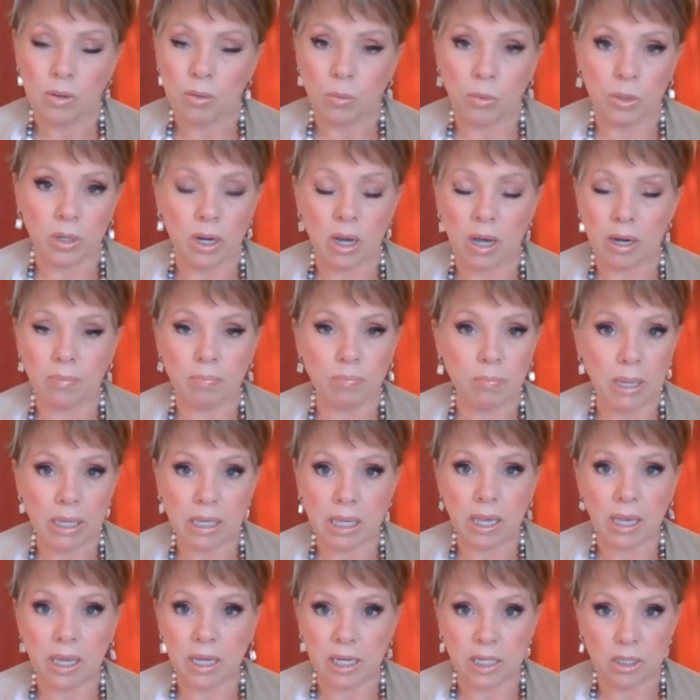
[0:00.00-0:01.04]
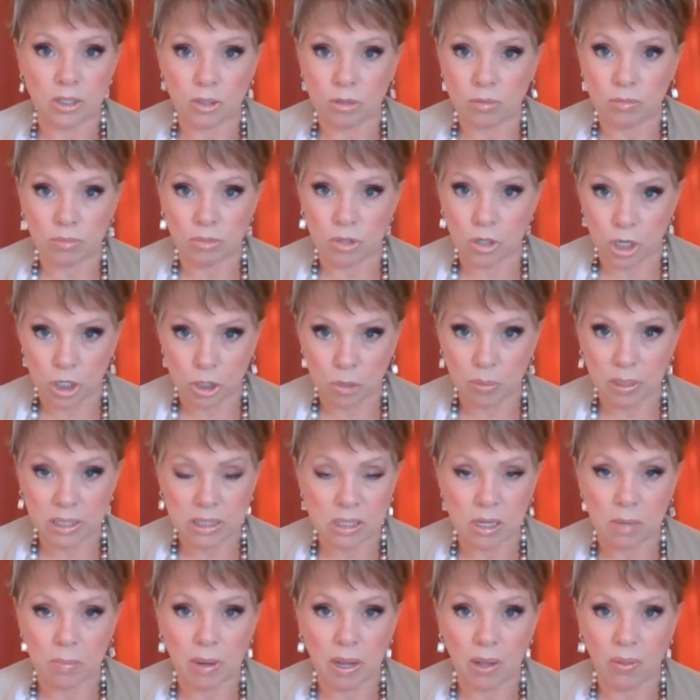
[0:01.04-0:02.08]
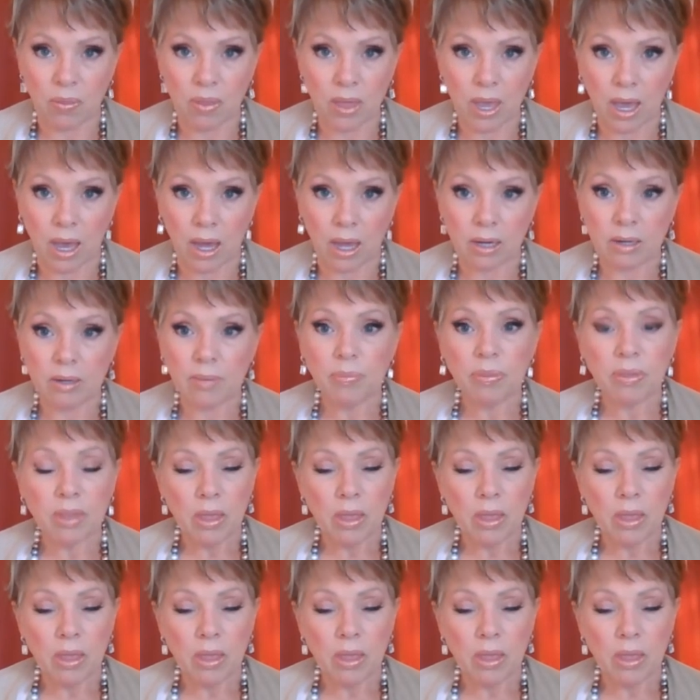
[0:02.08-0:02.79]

we're not making any judgments about that.